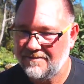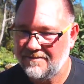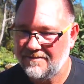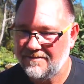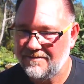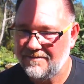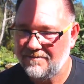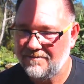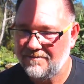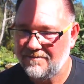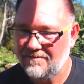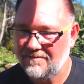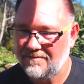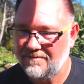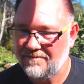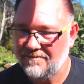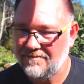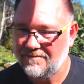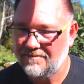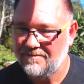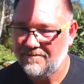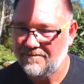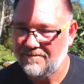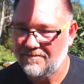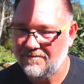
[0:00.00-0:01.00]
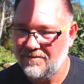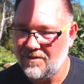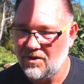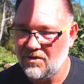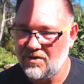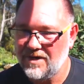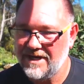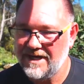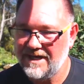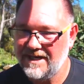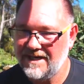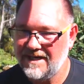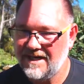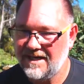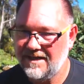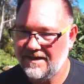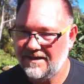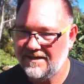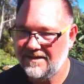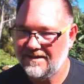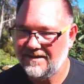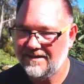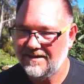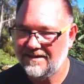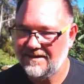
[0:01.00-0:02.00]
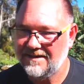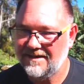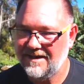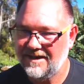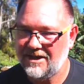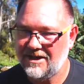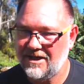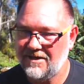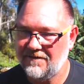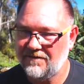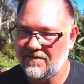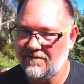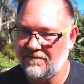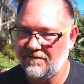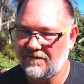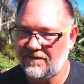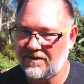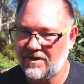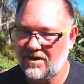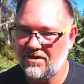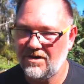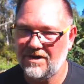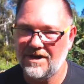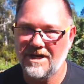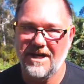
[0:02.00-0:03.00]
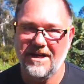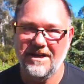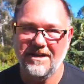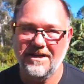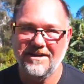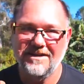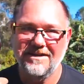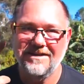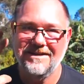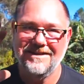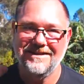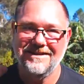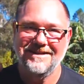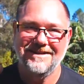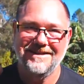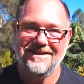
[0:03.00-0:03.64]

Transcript: Marina, hello from Florida. G'day.